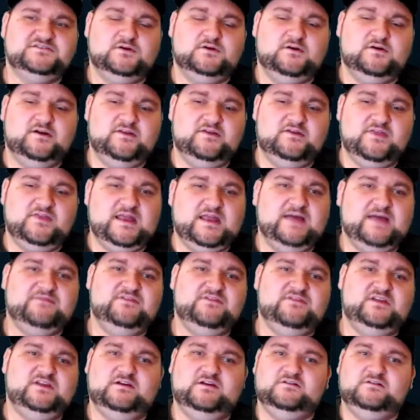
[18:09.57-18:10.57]
and then have the
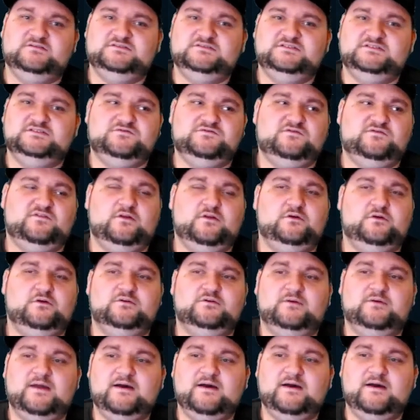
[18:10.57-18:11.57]
heroes just float
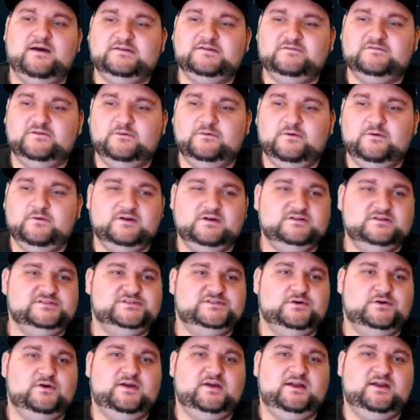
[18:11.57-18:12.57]
around everywhere
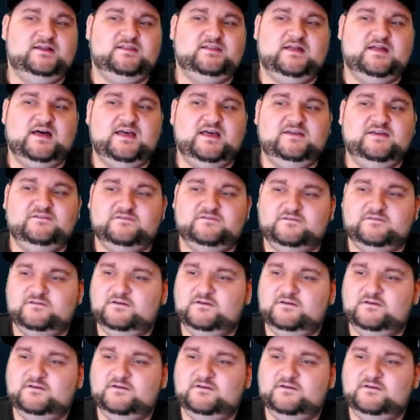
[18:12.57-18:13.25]
enjoying life.